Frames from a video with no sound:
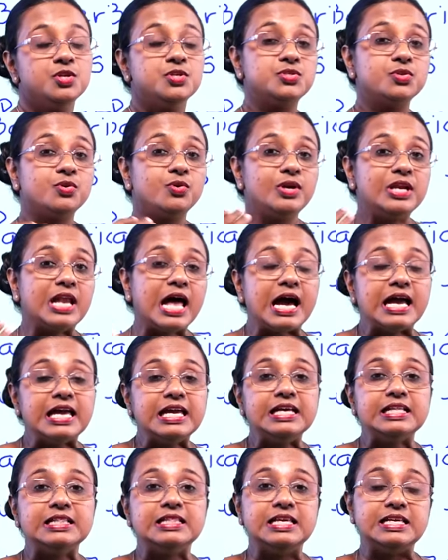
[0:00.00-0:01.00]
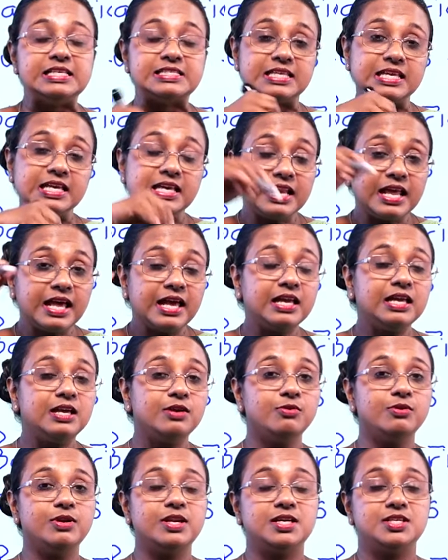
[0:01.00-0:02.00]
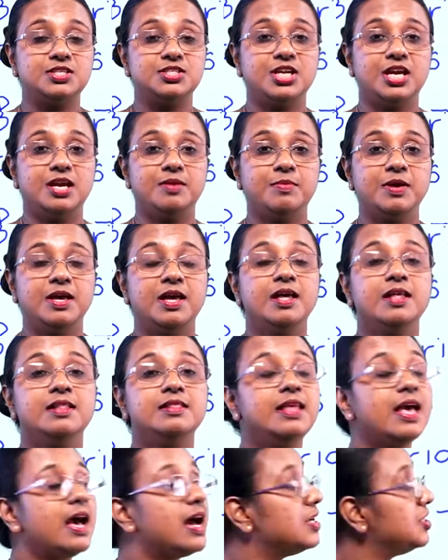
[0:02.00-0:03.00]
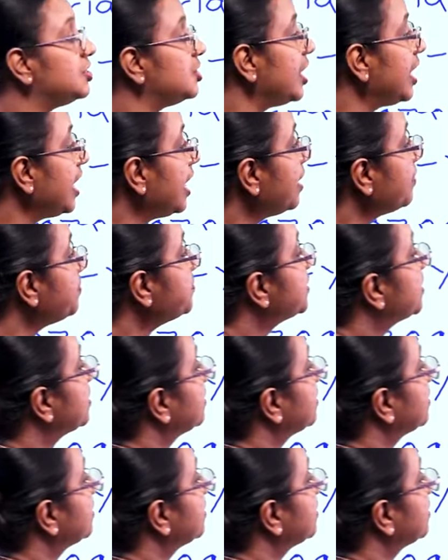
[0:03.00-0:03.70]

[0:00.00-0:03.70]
So like this irregular shape, their shapes